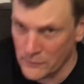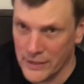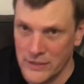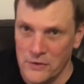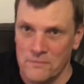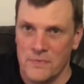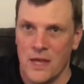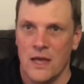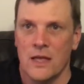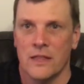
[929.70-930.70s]
with you.
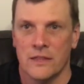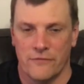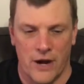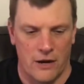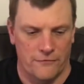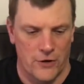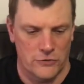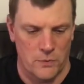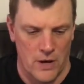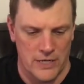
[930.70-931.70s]
The very
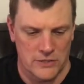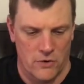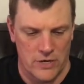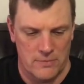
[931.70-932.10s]
first one is going